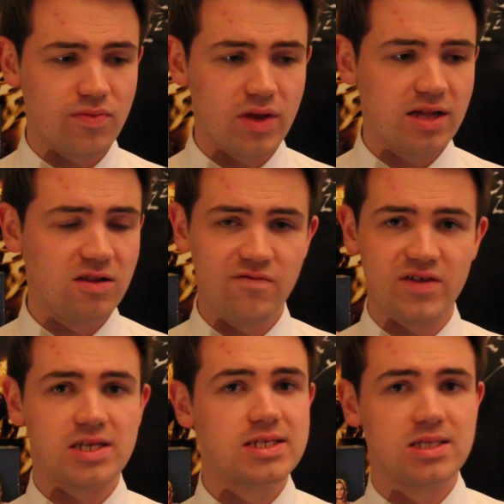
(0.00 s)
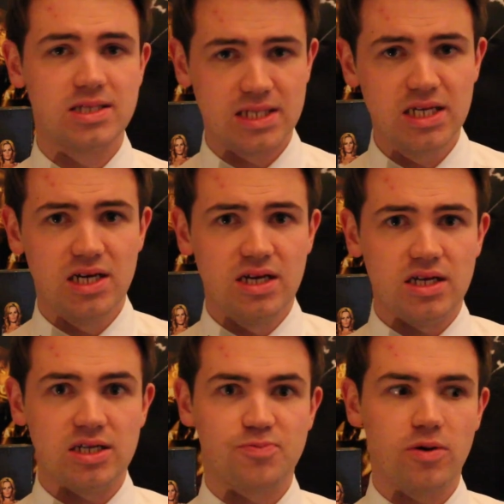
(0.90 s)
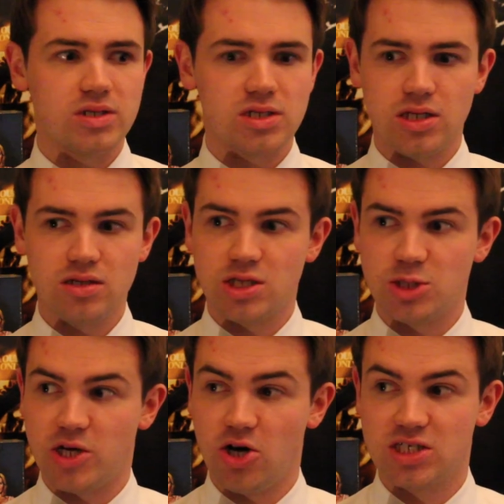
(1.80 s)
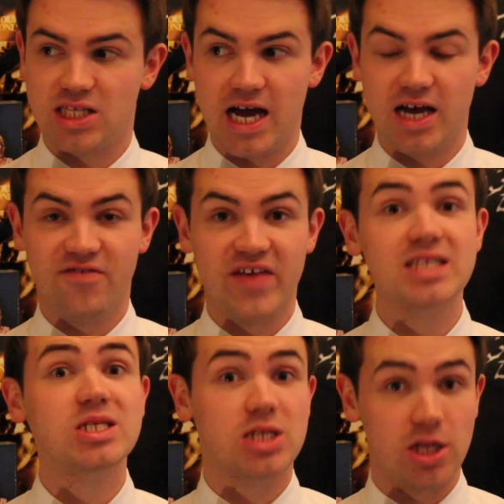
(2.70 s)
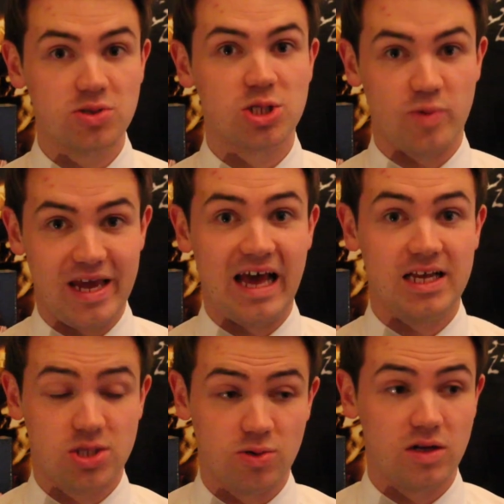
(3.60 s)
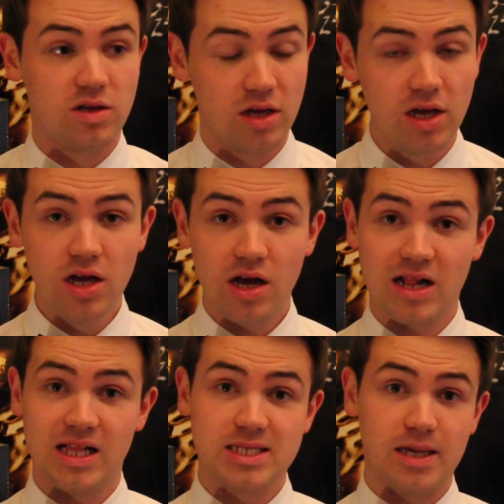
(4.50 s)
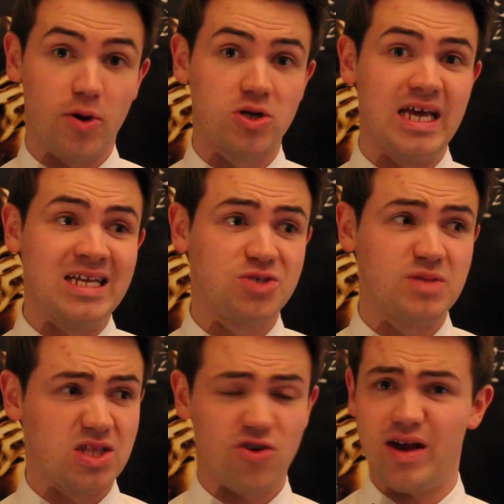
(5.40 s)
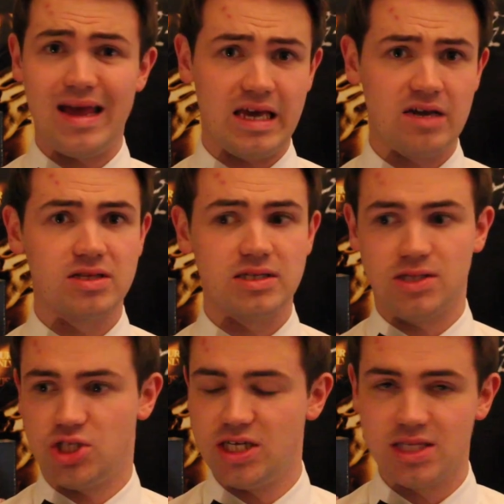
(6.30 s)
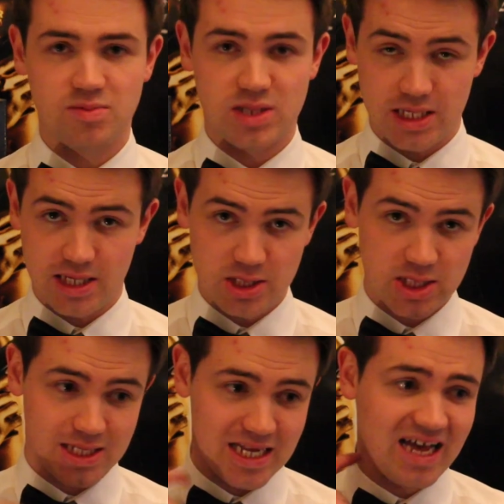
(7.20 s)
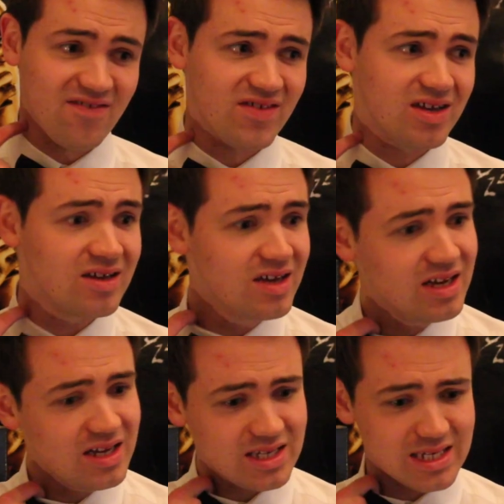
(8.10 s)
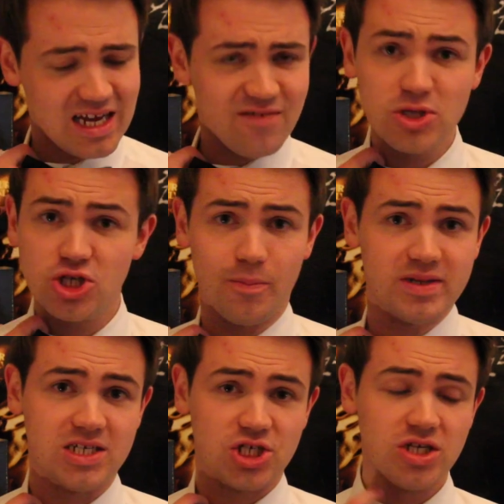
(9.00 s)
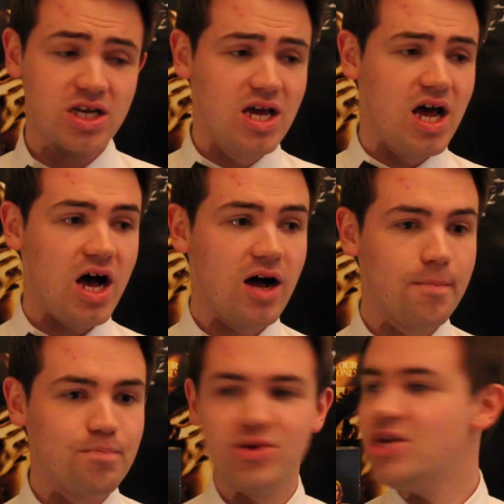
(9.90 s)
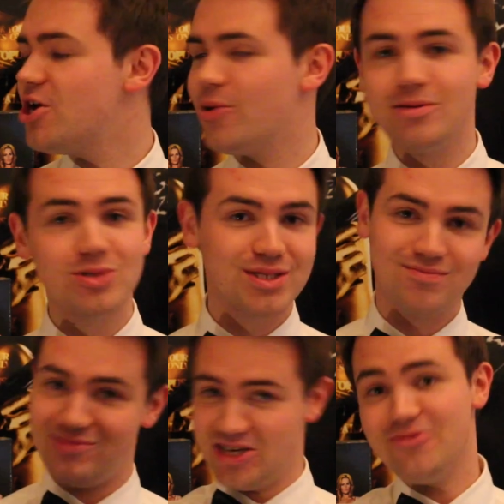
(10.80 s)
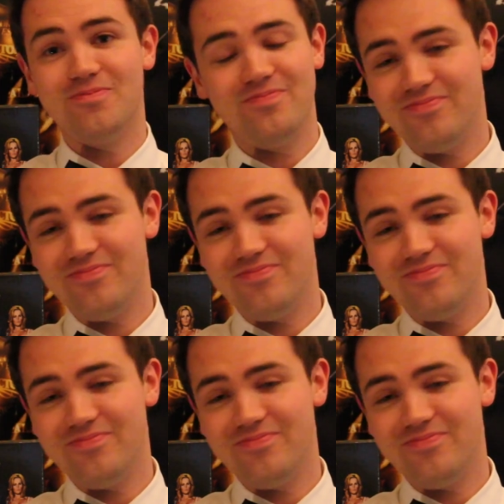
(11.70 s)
Elvis is probably as close as we got to that, and if that's as close as we get to a classic Bond henchman in the Craig era, then Jesus, Mr. Hinks doesn't have much competition. But you know, he was, you know,